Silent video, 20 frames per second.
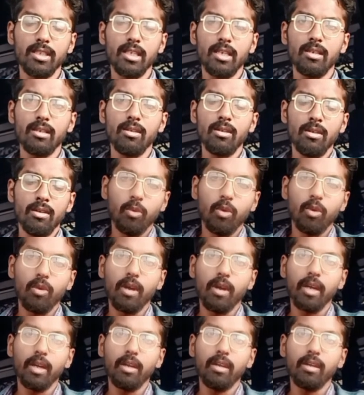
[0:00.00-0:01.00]
is a Go
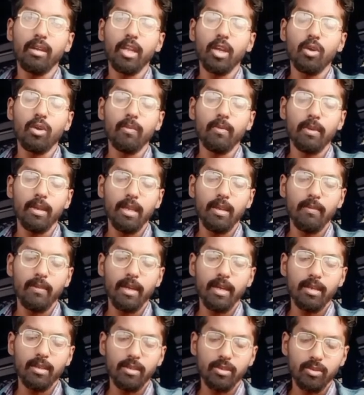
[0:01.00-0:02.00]
Rocket Takeover
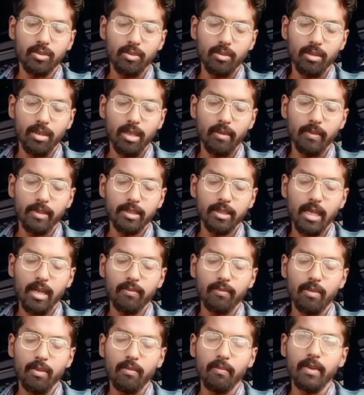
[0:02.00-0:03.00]
event, so it will
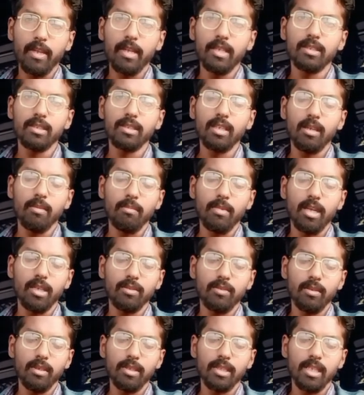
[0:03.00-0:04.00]
start from Wednesday,
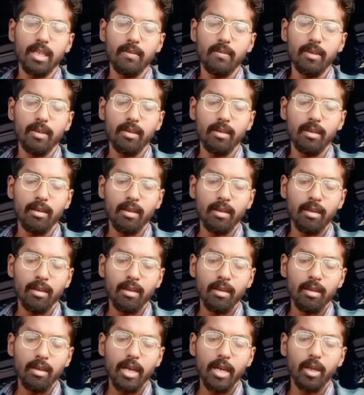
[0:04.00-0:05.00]
March
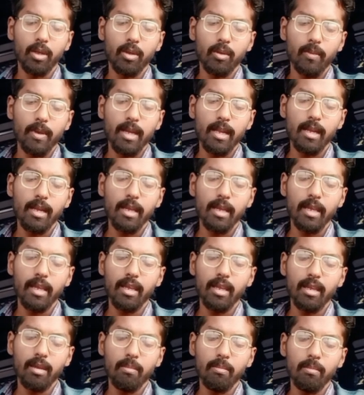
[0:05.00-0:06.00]
27th at 12
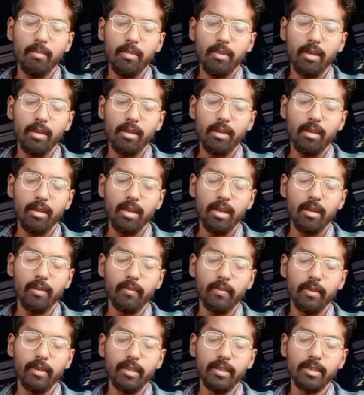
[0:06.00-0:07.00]
a.m.
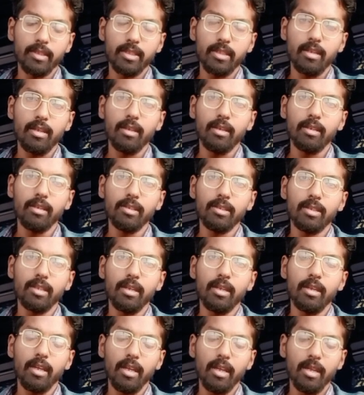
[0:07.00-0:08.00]
and runs until
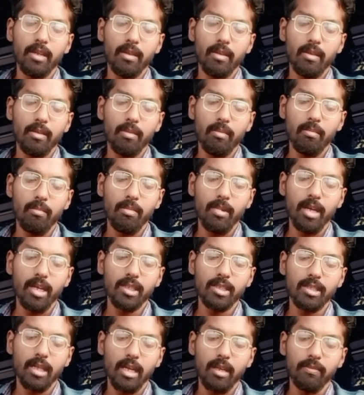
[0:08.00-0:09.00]
Sunday,
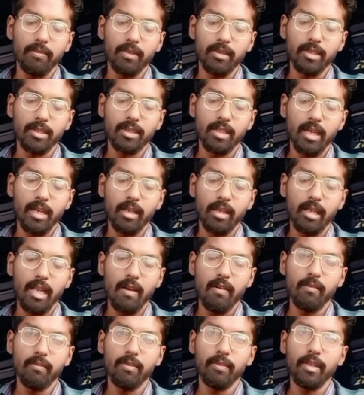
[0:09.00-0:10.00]
March 31st at
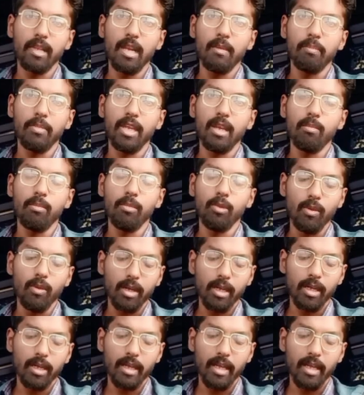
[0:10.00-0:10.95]
11:59 p.m. local